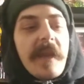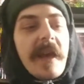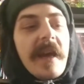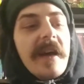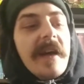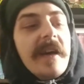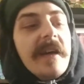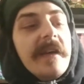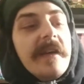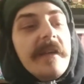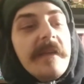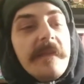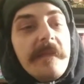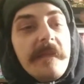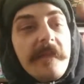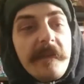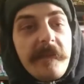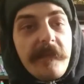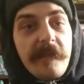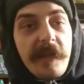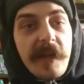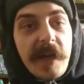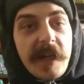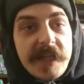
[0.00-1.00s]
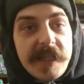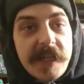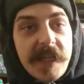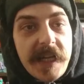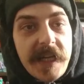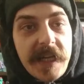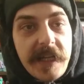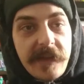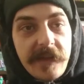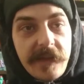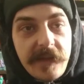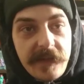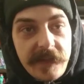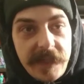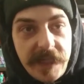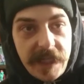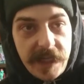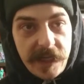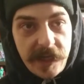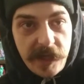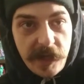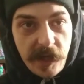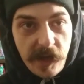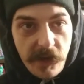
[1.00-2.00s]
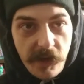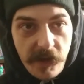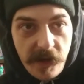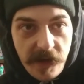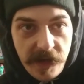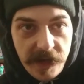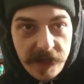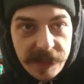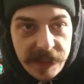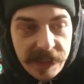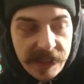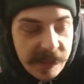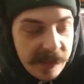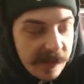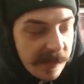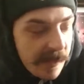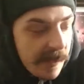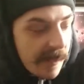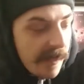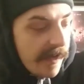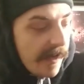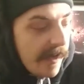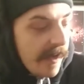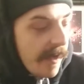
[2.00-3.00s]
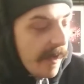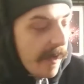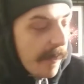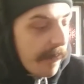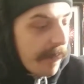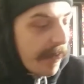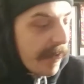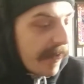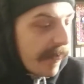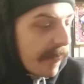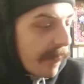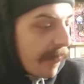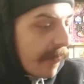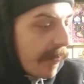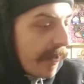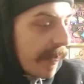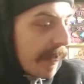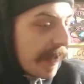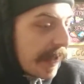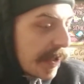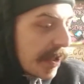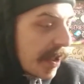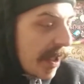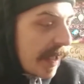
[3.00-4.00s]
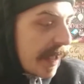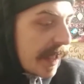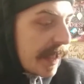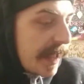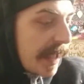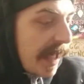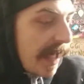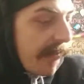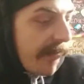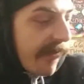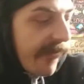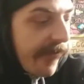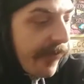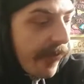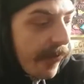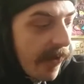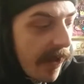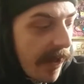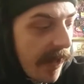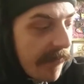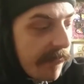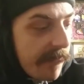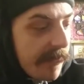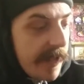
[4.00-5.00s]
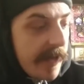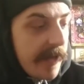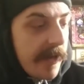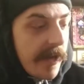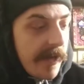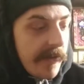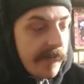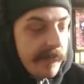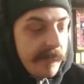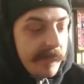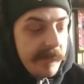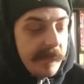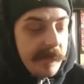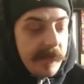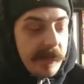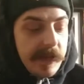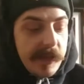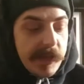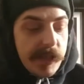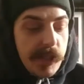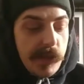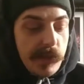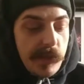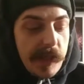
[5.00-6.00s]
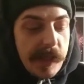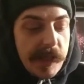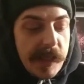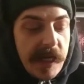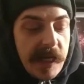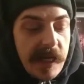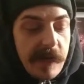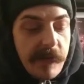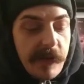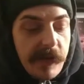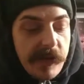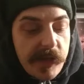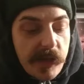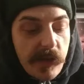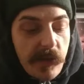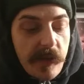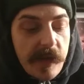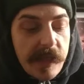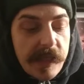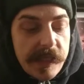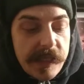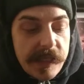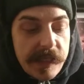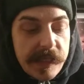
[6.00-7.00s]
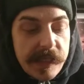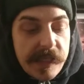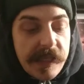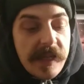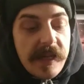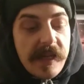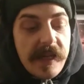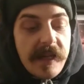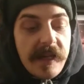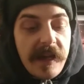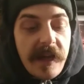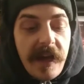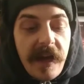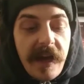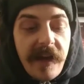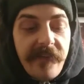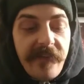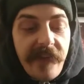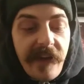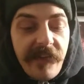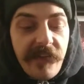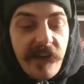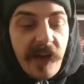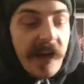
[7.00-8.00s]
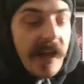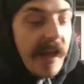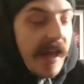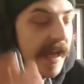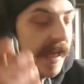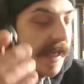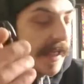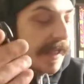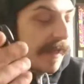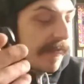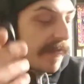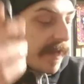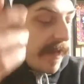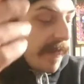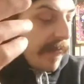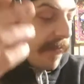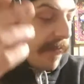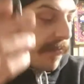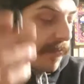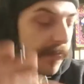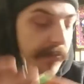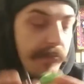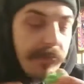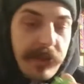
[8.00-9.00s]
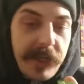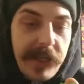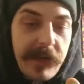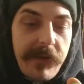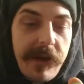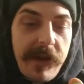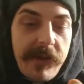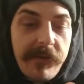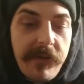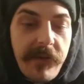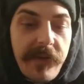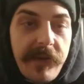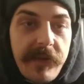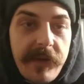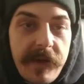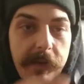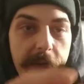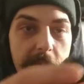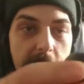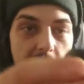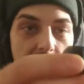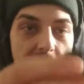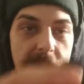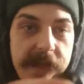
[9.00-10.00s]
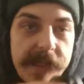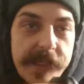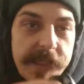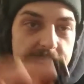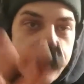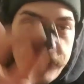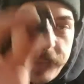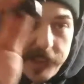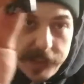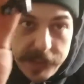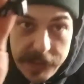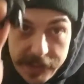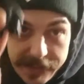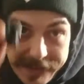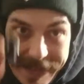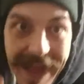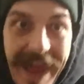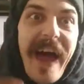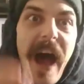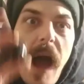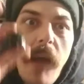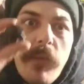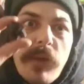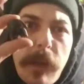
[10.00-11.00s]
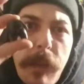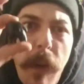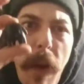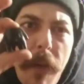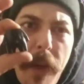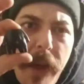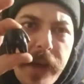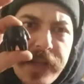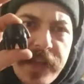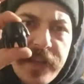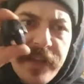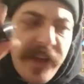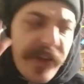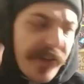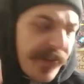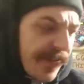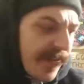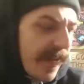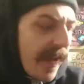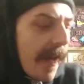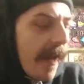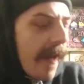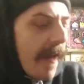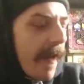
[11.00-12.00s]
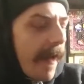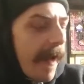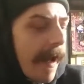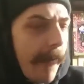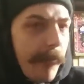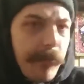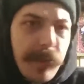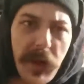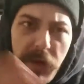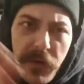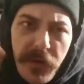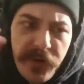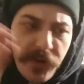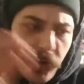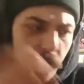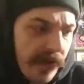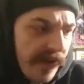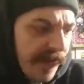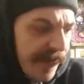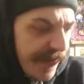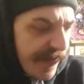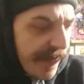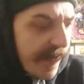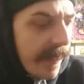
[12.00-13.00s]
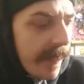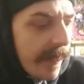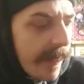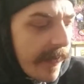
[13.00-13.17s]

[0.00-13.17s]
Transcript: We got a tiny little Kid Gohan here. But what I was trying to say before I got too excited about toys is I've got heads I'm going to play around with. I'm going to pop heads in this. Play with your toys.